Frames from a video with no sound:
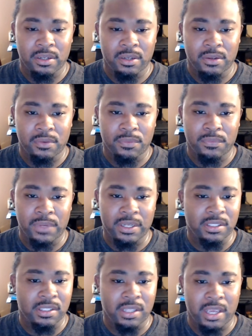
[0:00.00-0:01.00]

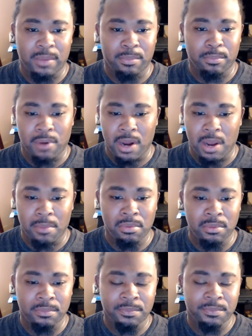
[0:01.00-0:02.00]
fix that
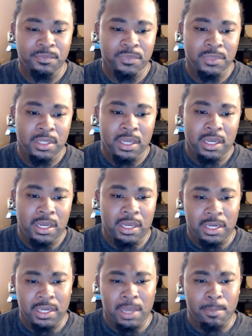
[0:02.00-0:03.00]
problem.
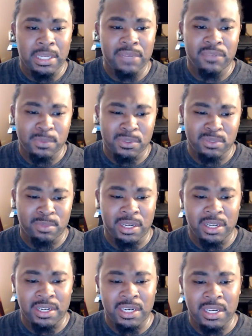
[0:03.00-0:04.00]
And I believe it's supposed to be a